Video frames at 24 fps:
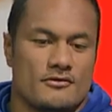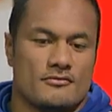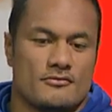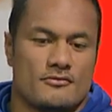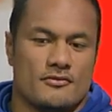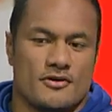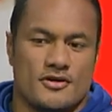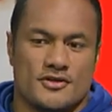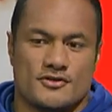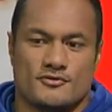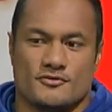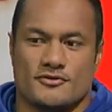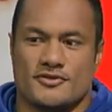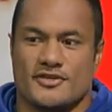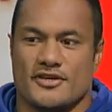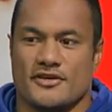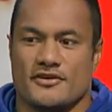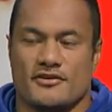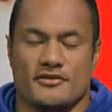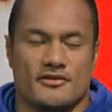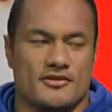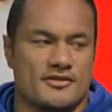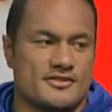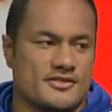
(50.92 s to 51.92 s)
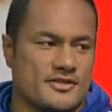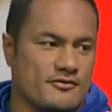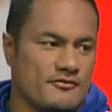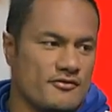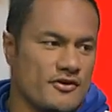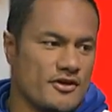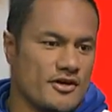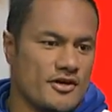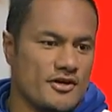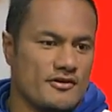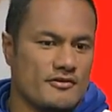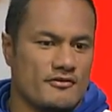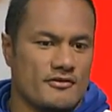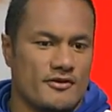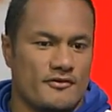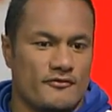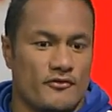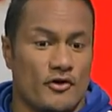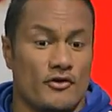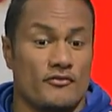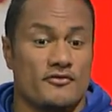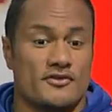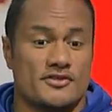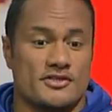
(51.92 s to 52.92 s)
Well, that's ridiculous. They've
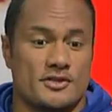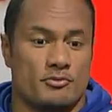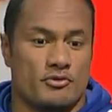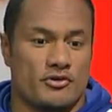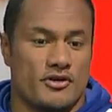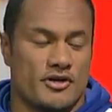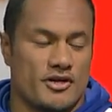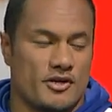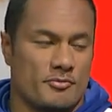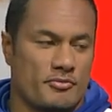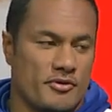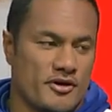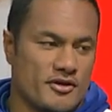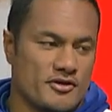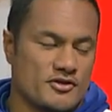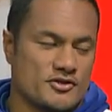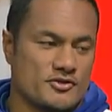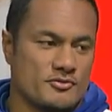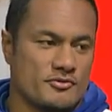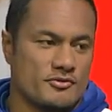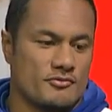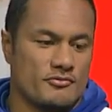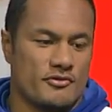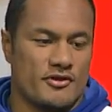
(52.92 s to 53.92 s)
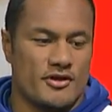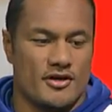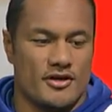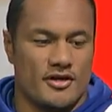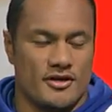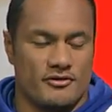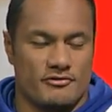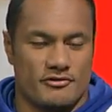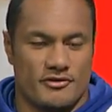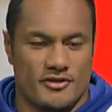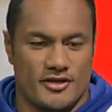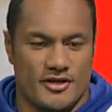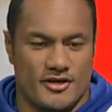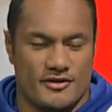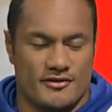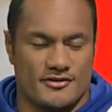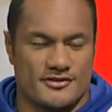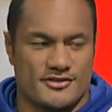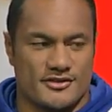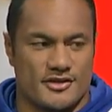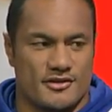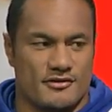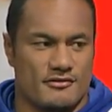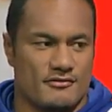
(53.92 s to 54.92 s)
obviously put out a punishment without hearing the other
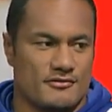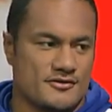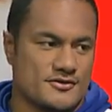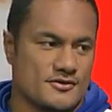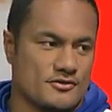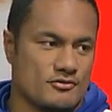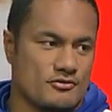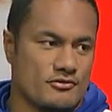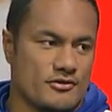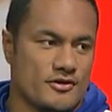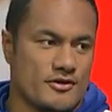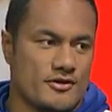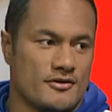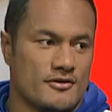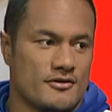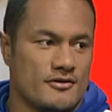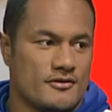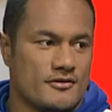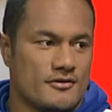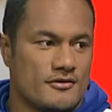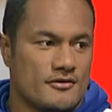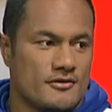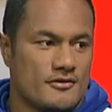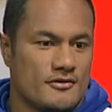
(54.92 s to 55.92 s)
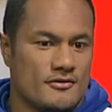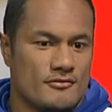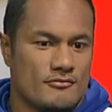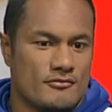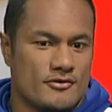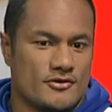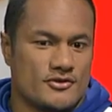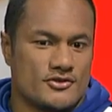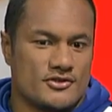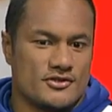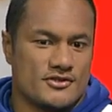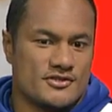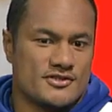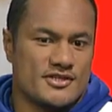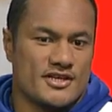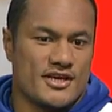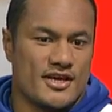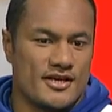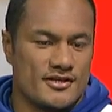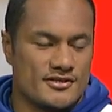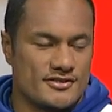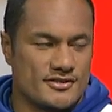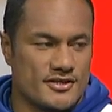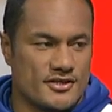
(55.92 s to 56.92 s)
side of the story, which is
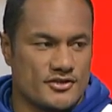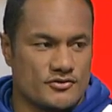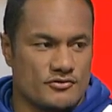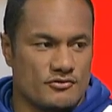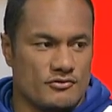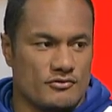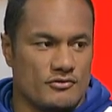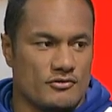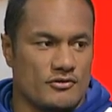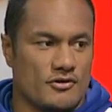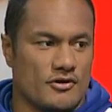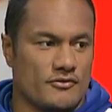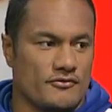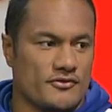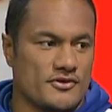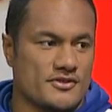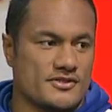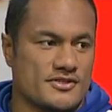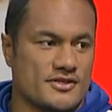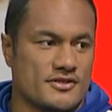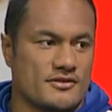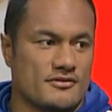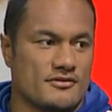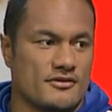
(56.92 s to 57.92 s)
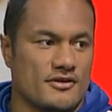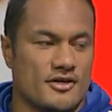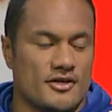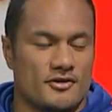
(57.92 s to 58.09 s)
against natural law, obviously.